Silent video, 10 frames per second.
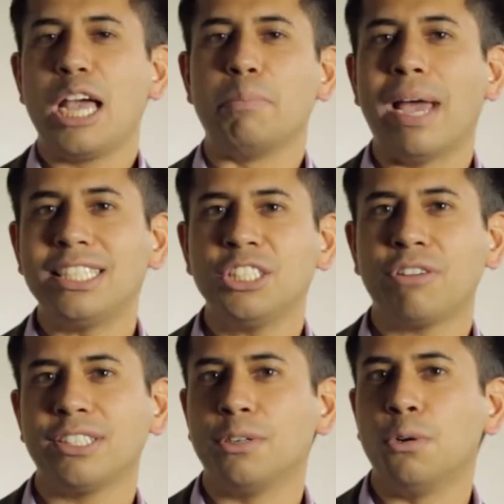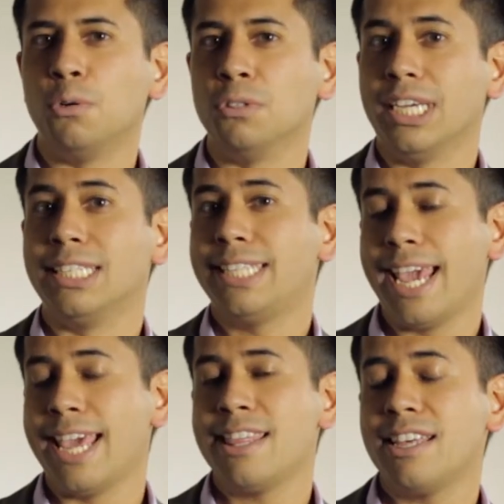Imagine trying to hold a
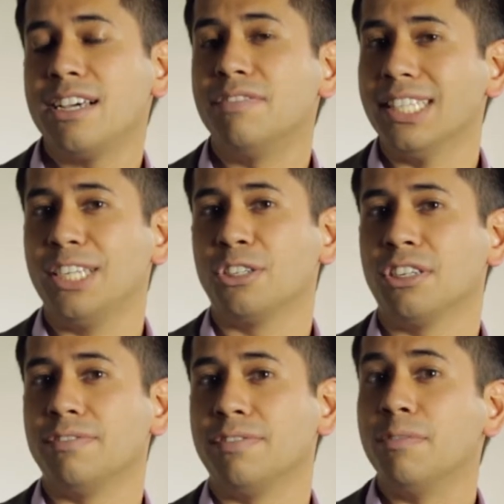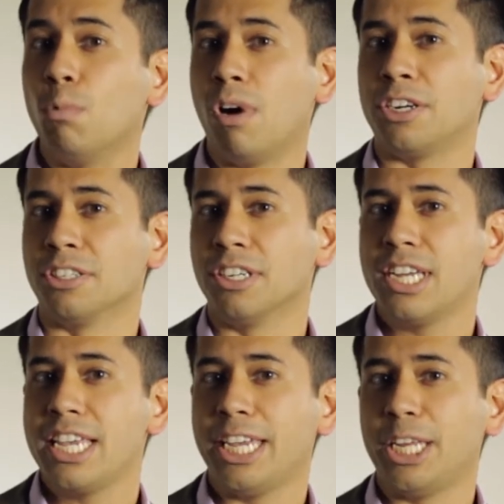tenth of a liter of water
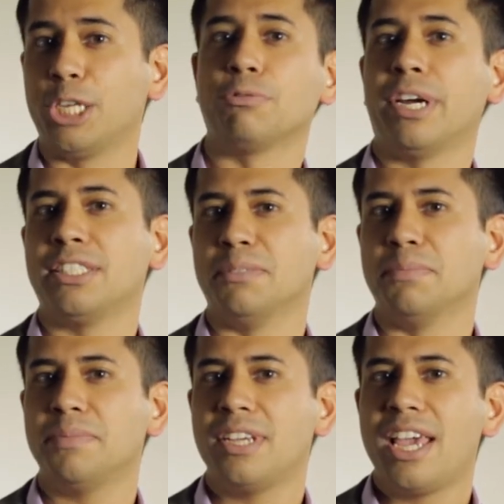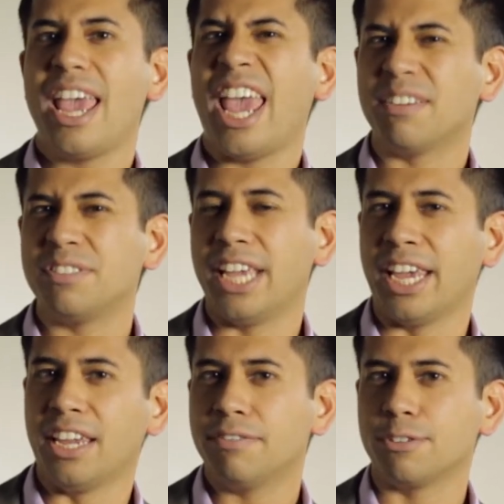in your rectum every
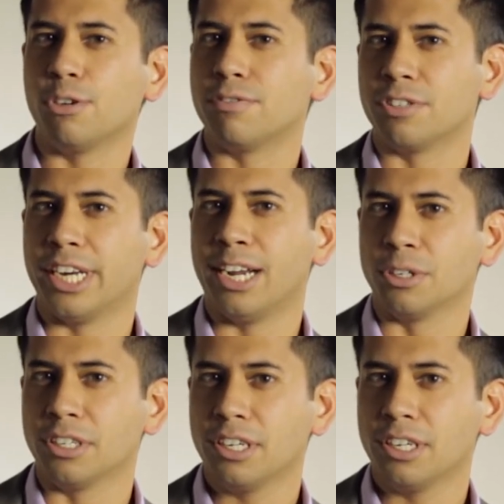day for over an hour.